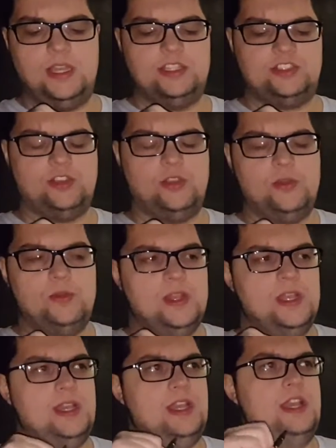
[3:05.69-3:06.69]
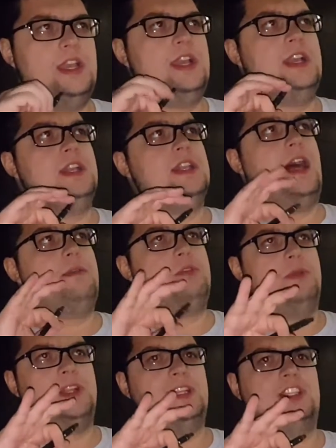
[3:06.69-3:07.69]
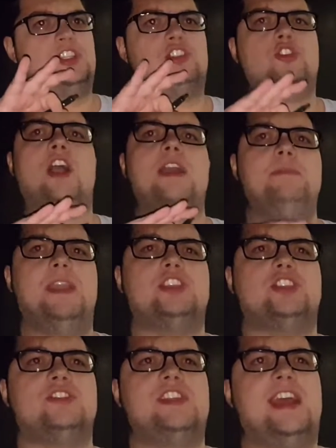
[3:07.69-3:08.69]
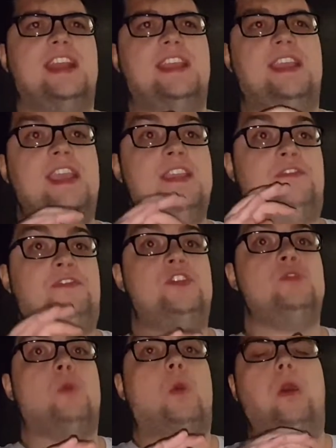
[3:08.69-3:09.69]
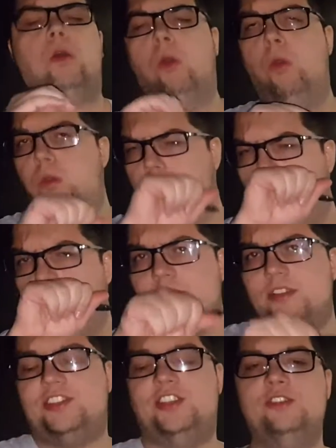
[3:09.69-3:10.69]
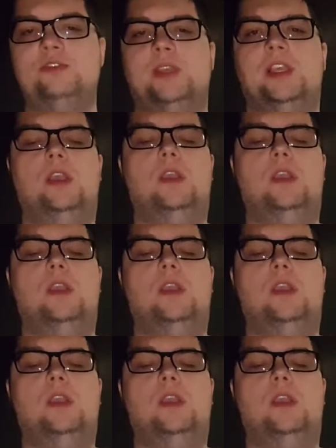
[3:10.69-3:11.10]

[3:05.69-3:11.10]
So I would really just try and make sure that if you, excuse me,